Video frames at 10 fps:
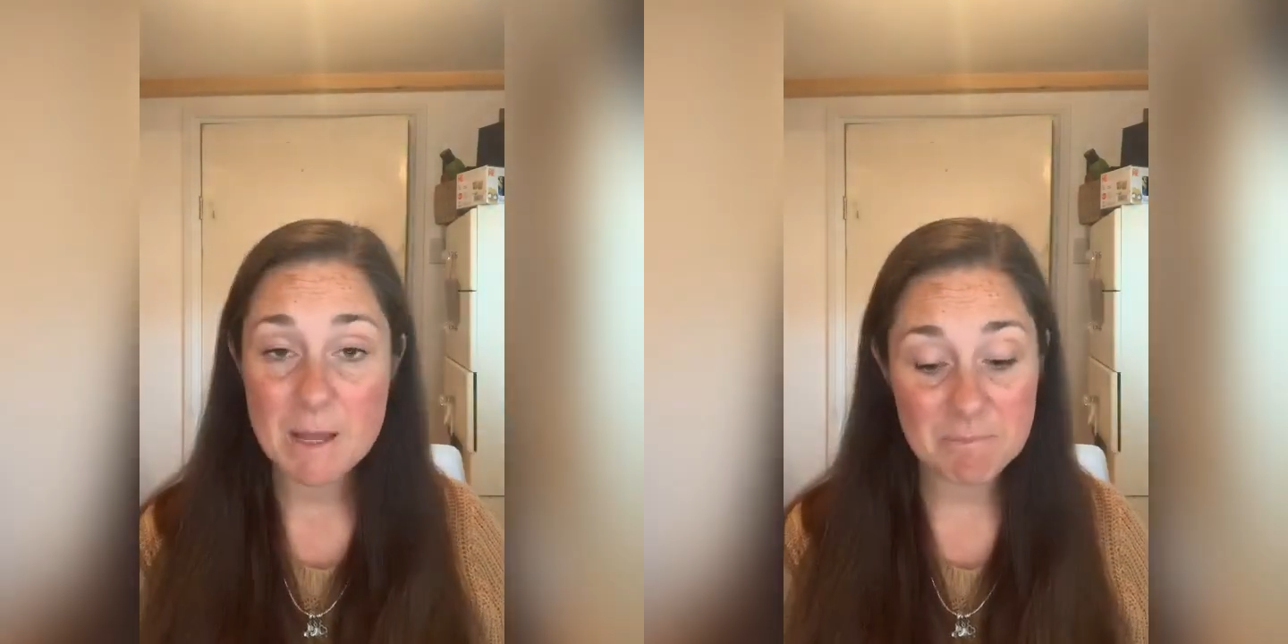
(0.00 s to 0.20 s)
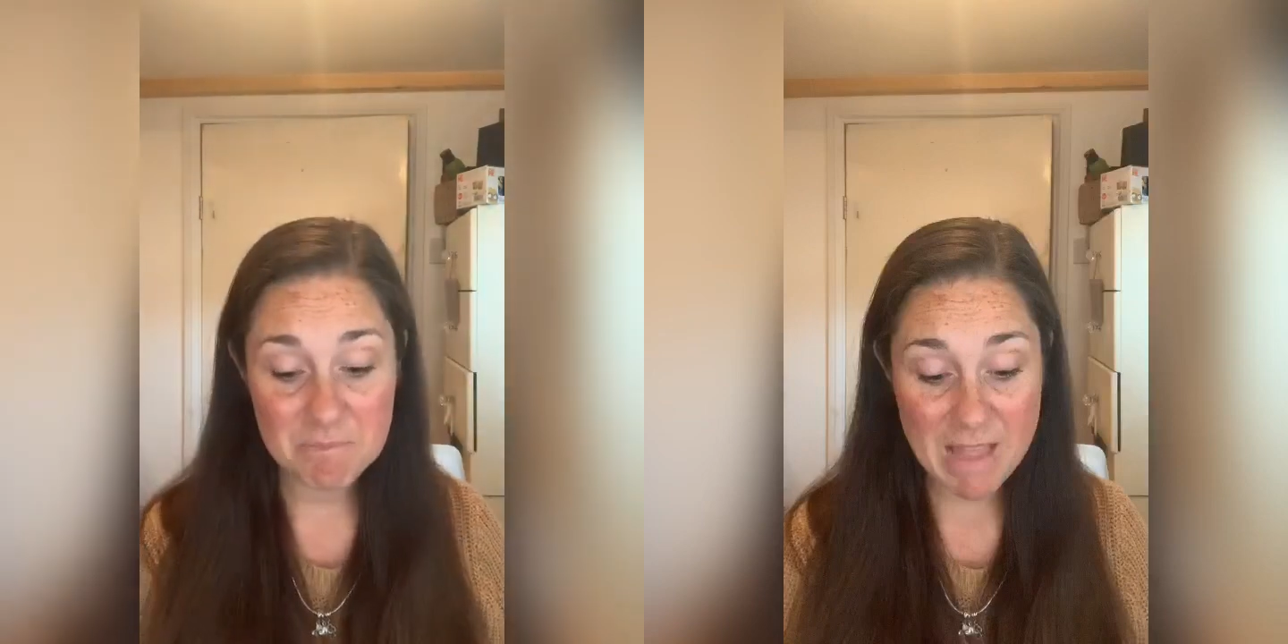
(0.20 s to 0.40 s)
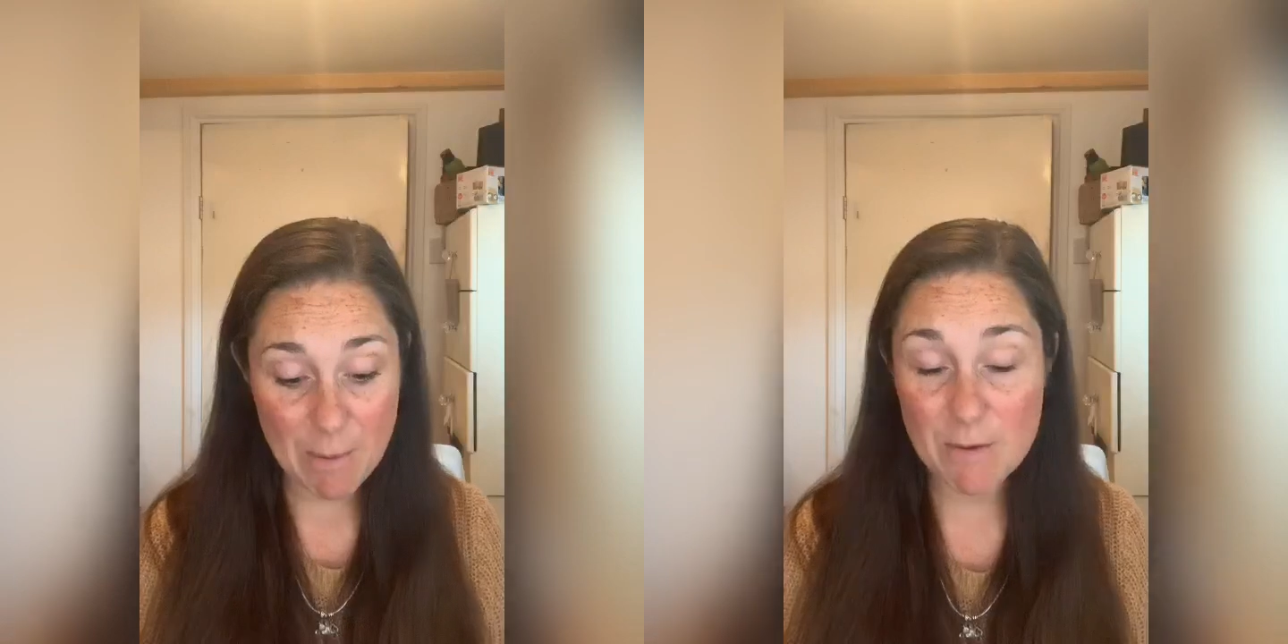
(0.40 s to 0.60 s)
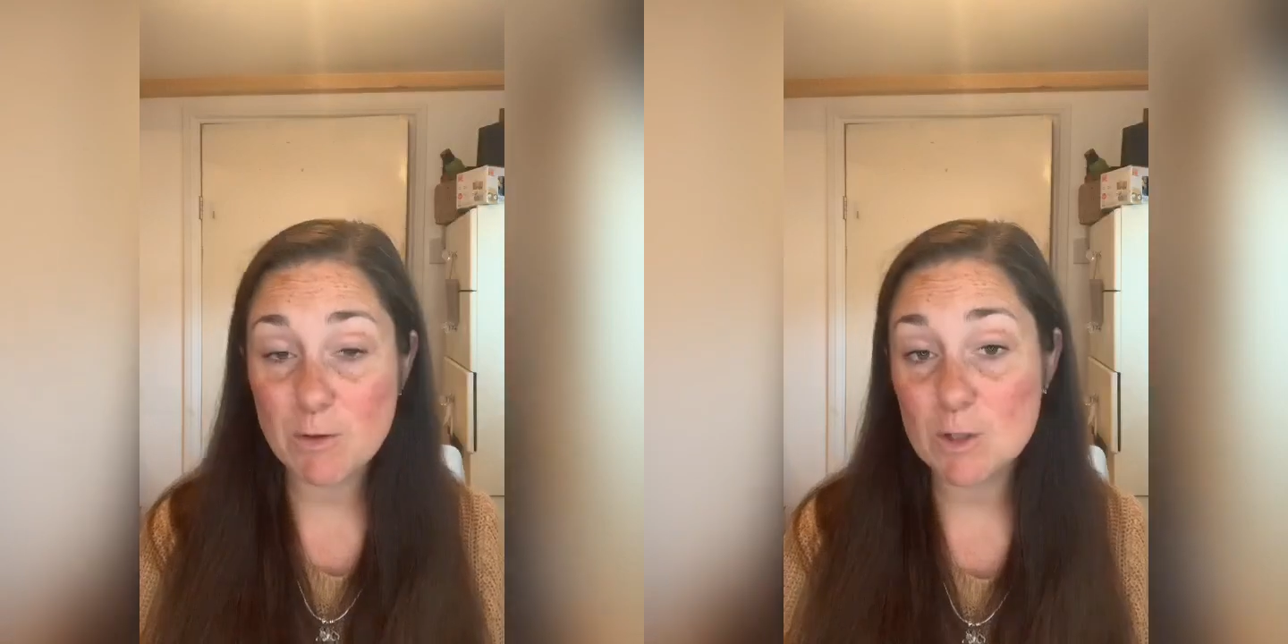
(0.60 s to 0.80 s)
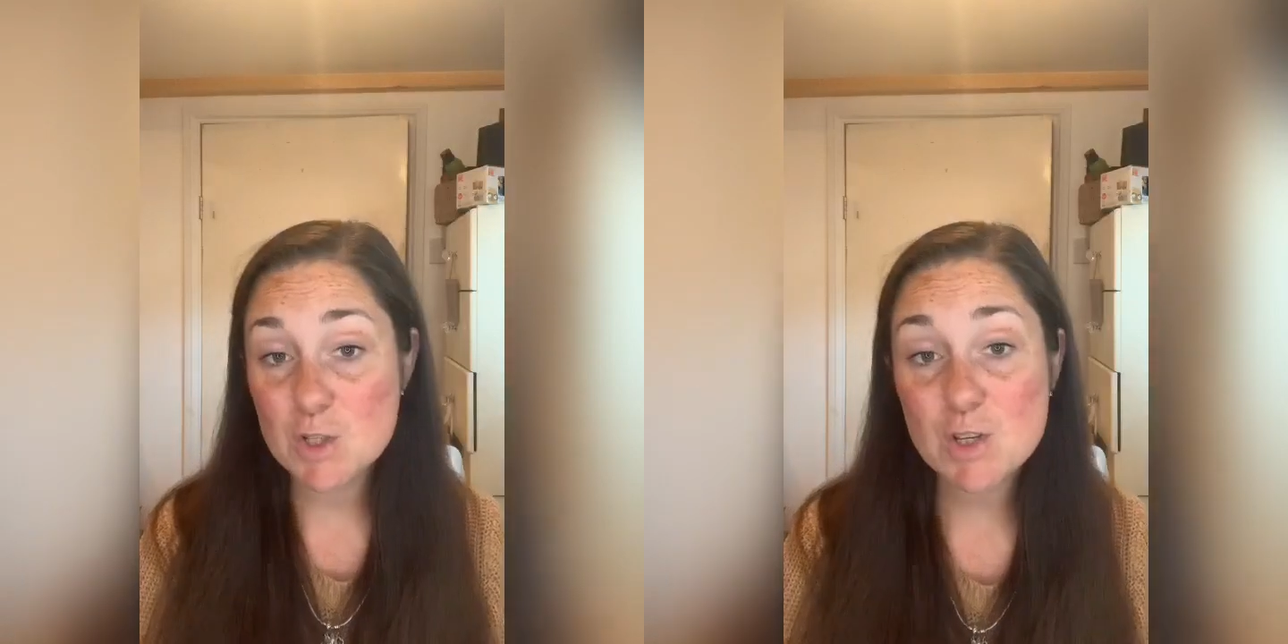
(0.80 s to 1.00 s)
now I've
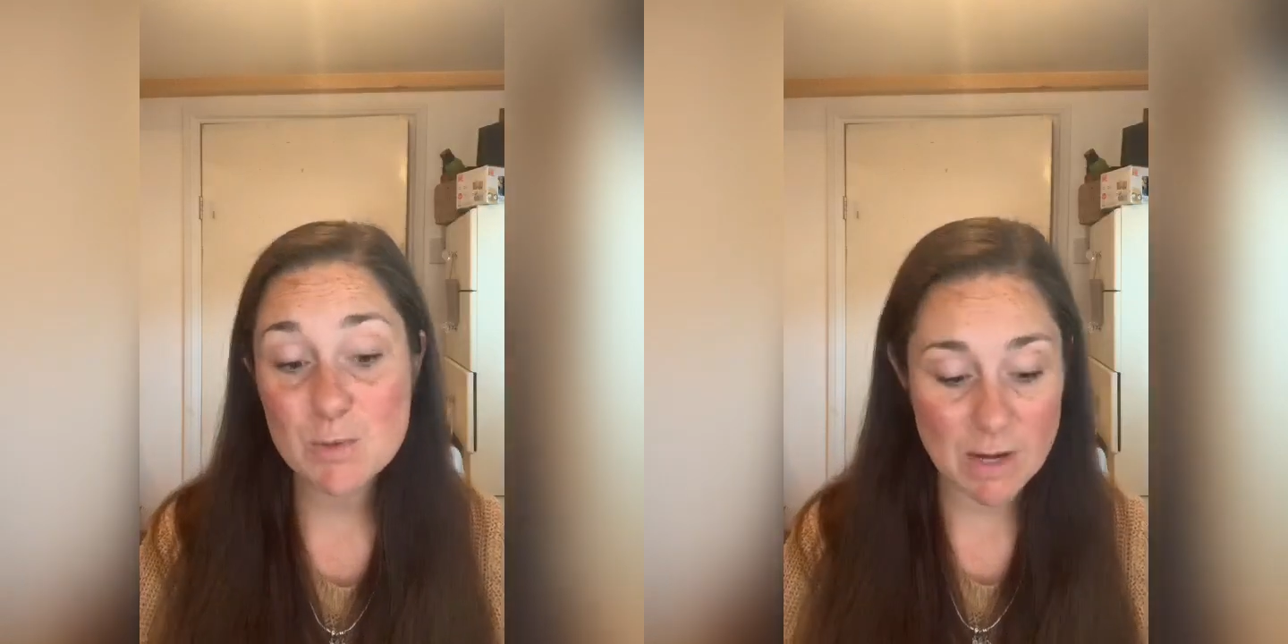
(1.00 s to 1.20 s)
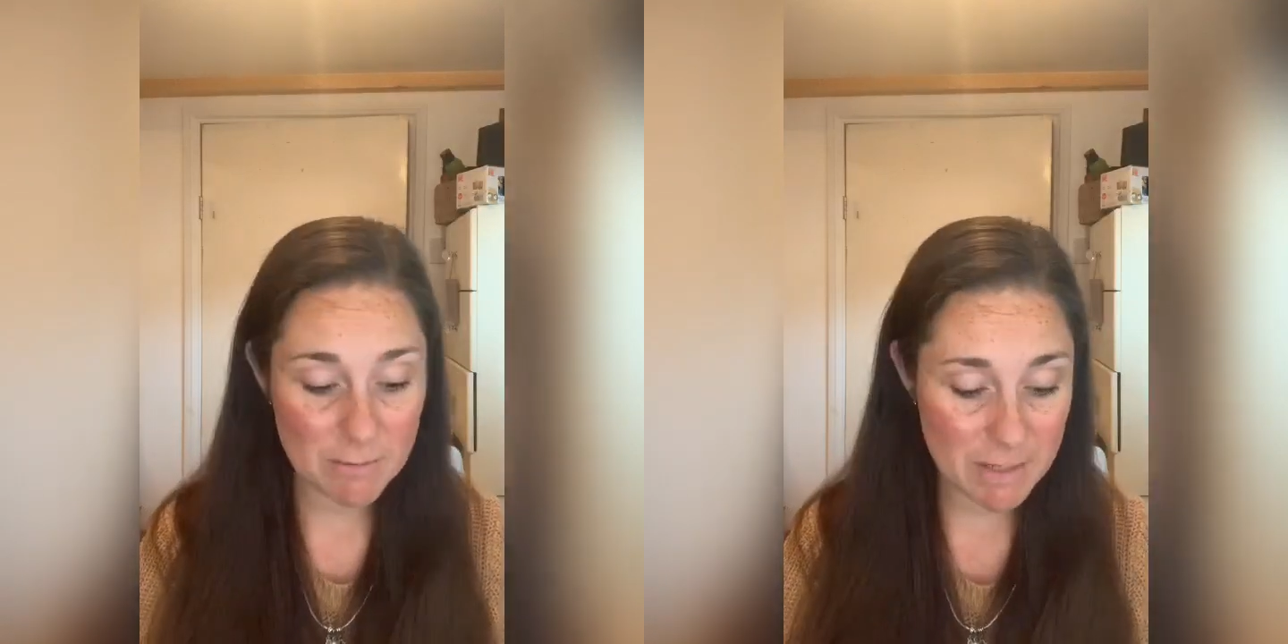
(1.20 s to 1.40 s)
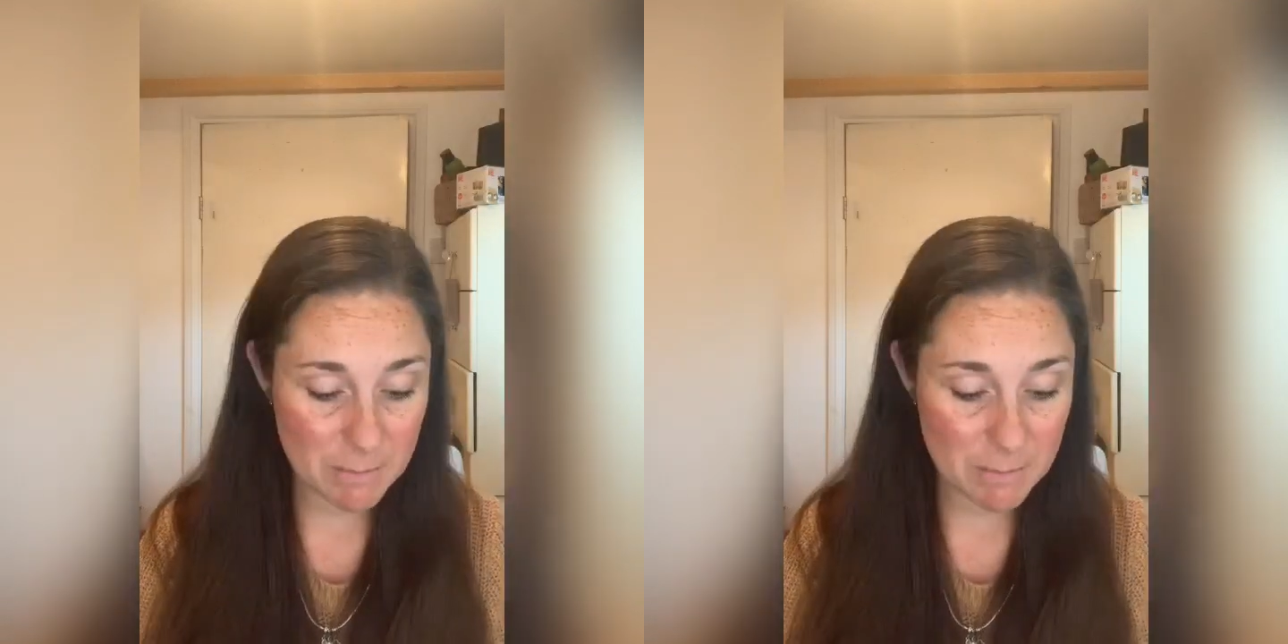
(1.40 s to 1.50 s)
got two lovely